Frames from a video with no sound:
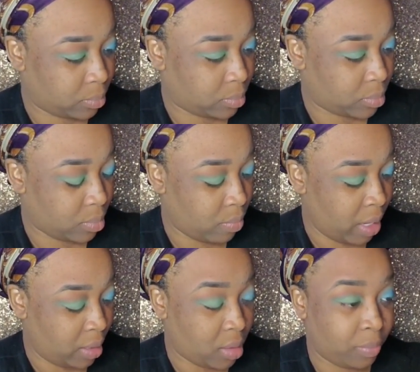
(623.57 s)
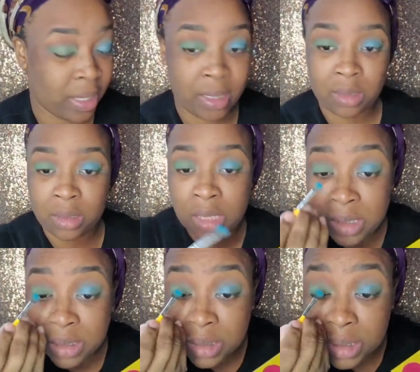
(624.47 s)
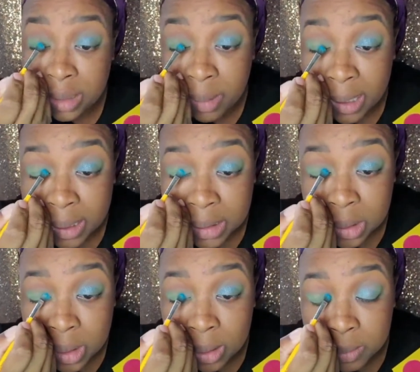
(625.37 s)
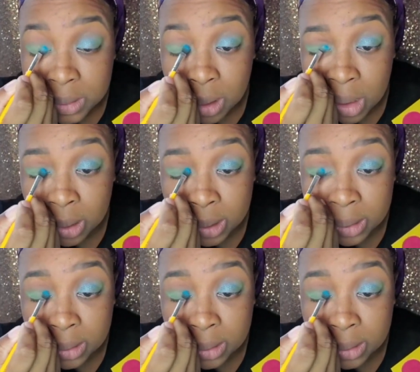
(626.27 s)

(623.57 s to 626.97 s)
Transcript: makeup that doesn't seem like it comes on,